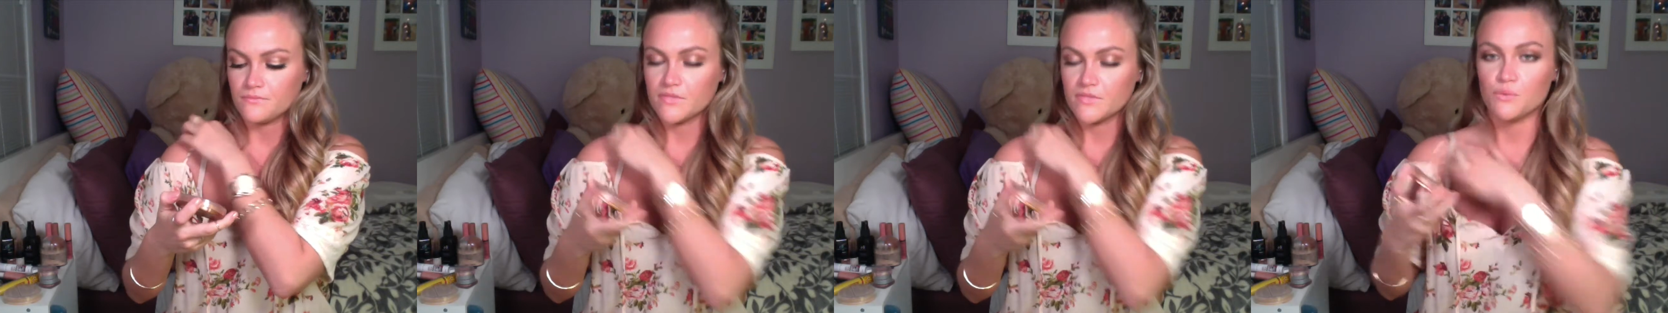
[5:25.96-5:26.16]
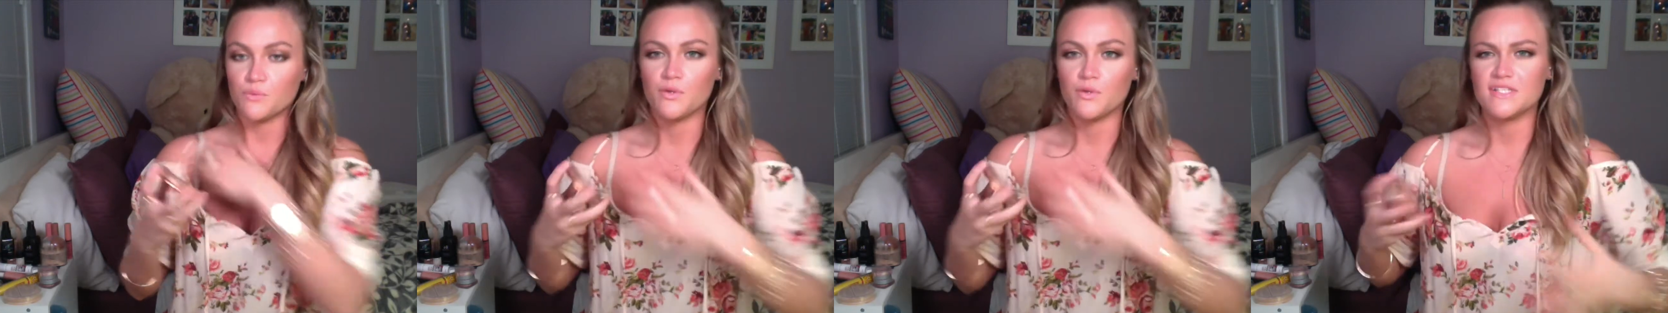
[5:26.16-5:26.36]

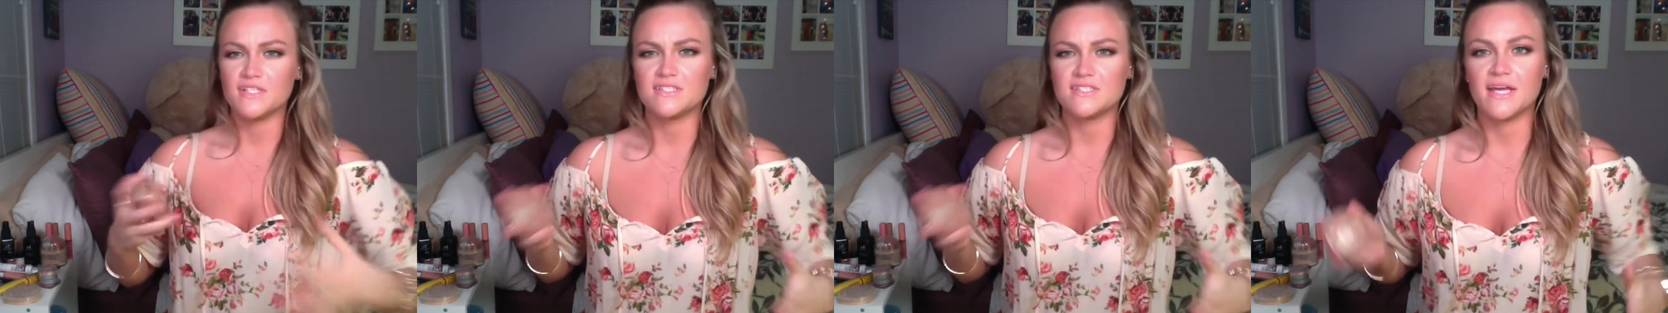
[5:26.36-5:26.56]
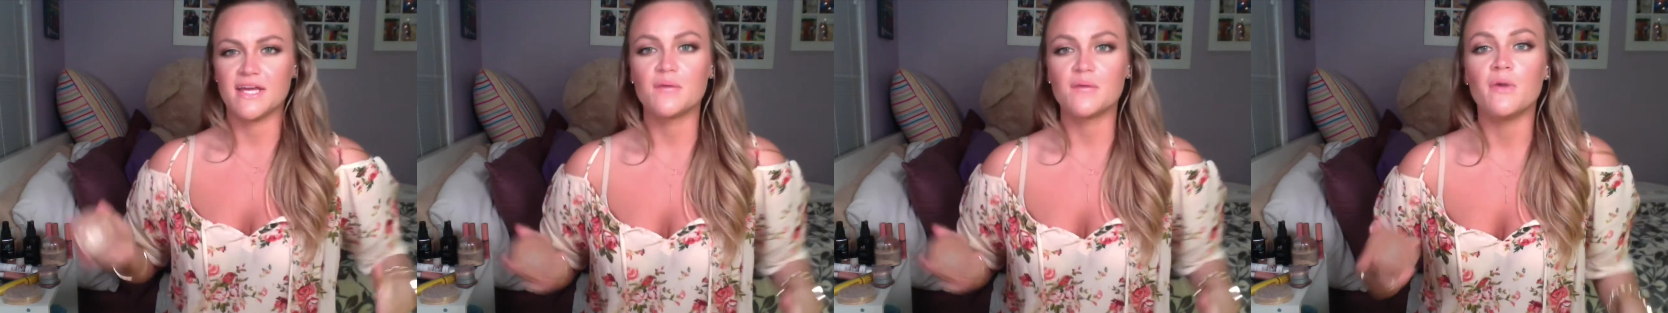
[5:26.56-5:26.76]
what it's
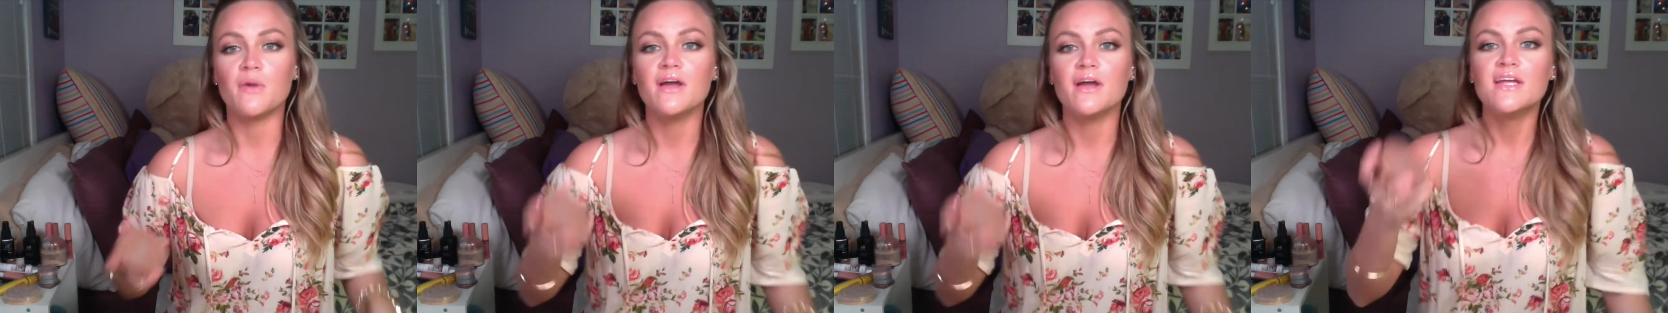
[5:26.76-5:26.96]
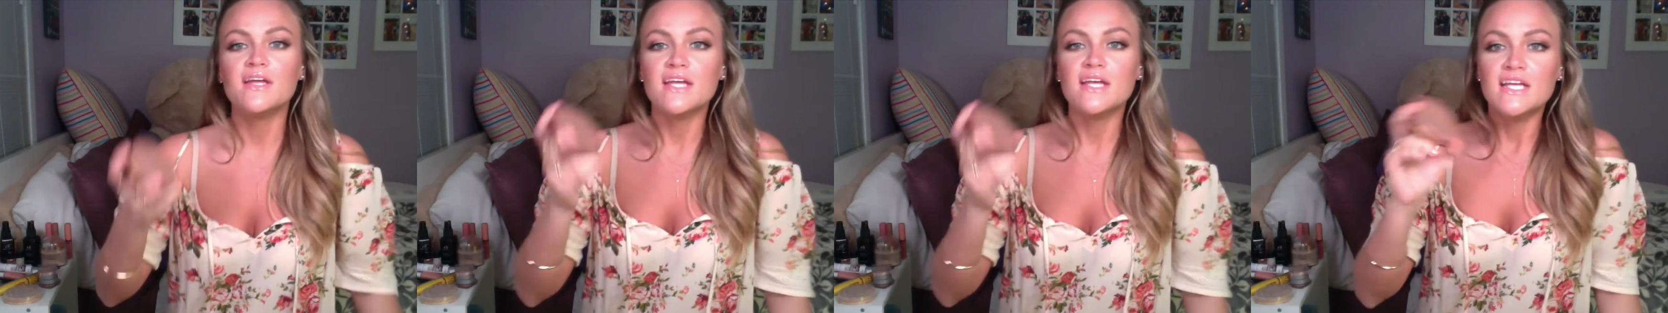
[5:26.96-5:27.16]
like, but
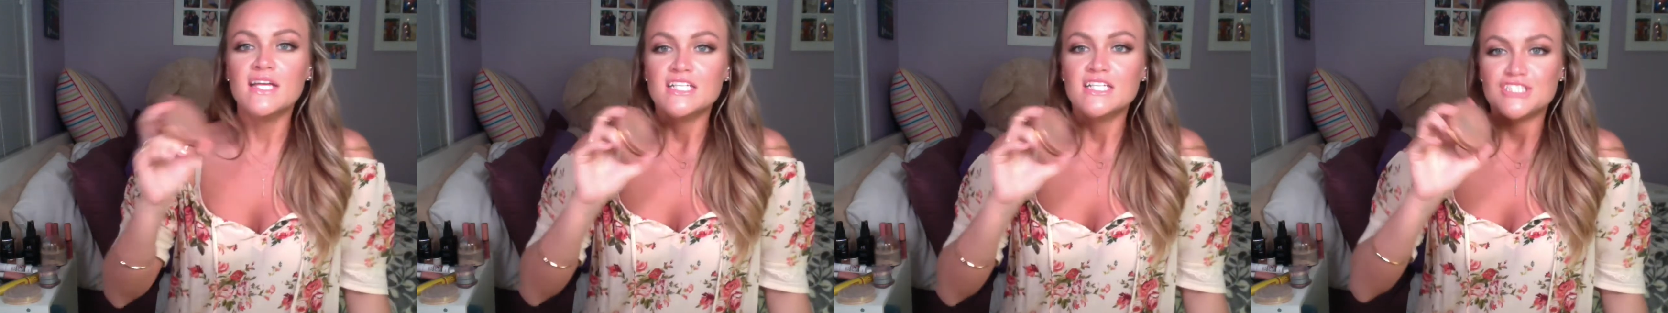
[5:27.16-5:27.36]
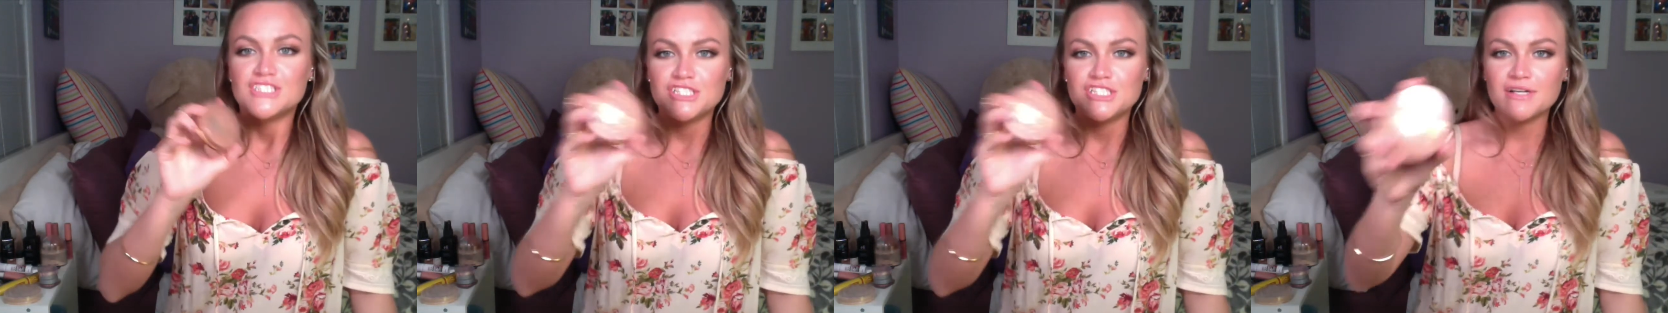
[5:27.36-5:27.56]

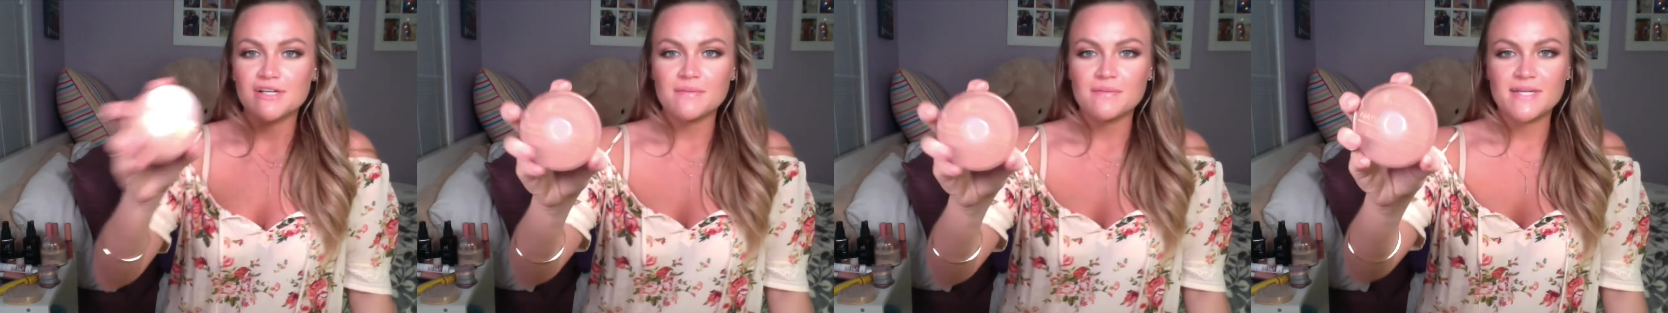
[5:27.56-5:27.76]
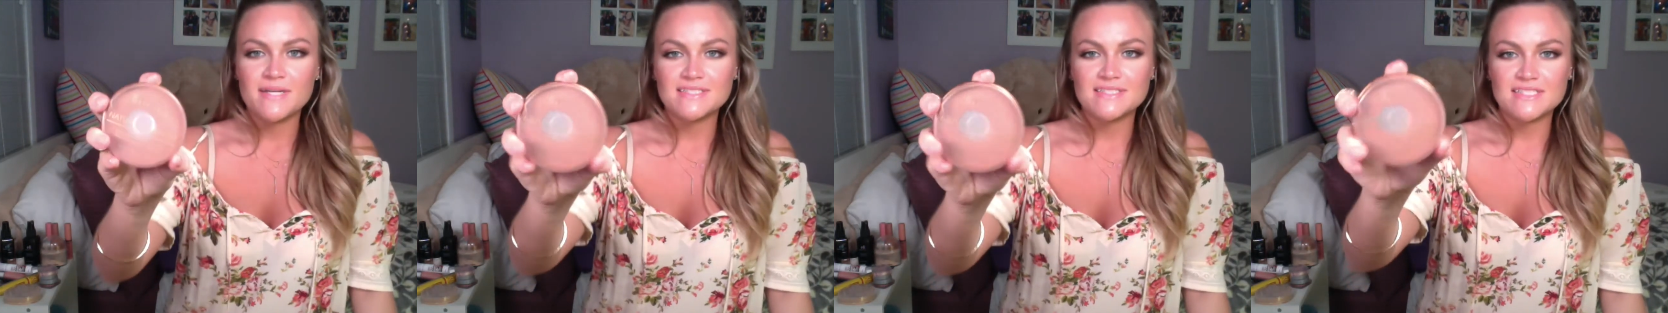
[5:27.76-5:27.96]
she
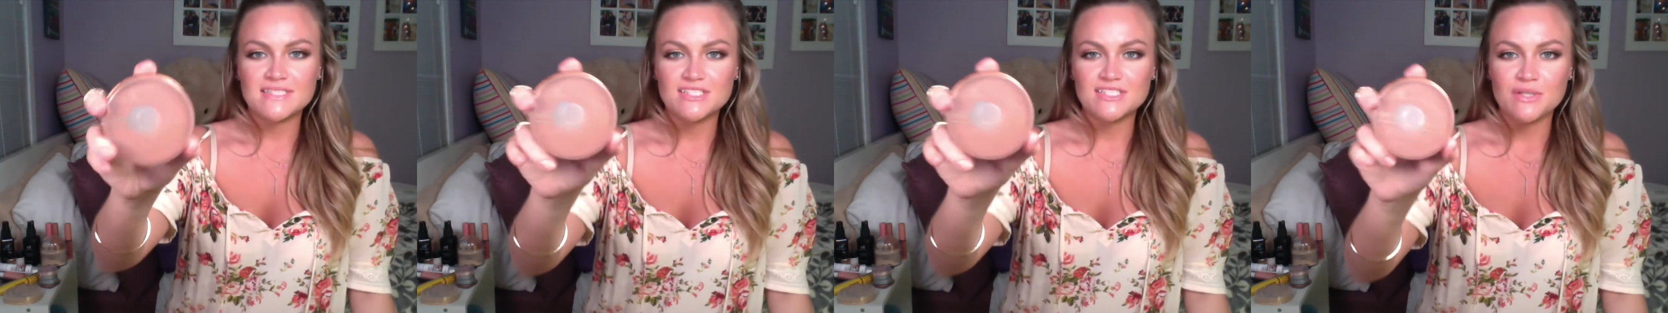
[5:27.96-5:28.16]
recommends this,